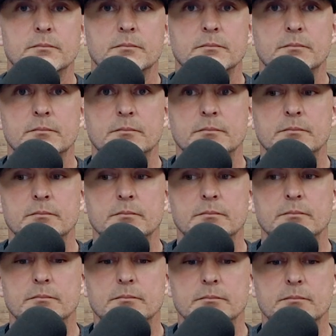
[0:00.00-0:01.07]

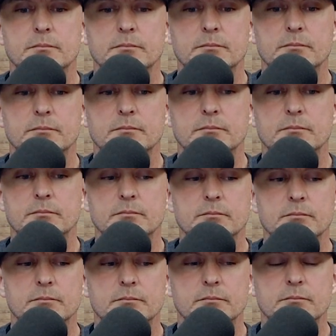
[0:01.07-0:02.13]

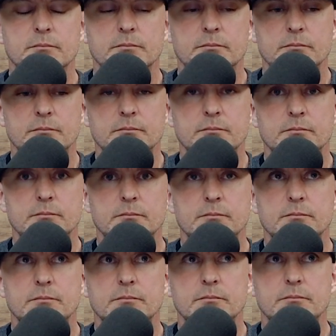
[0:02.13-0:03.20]

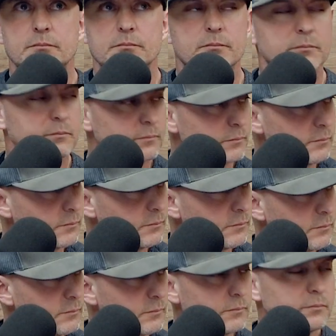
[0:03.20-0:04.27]

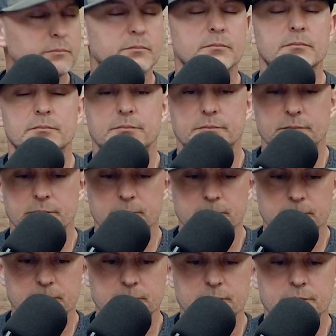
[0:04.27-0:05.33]

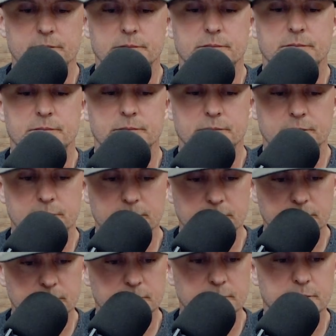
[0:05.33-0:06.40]

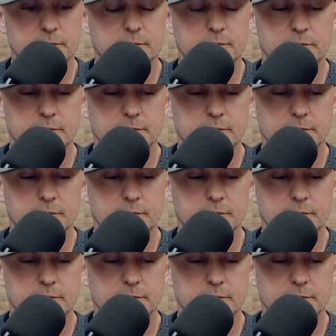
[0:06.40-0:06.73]
The person shown says nothing.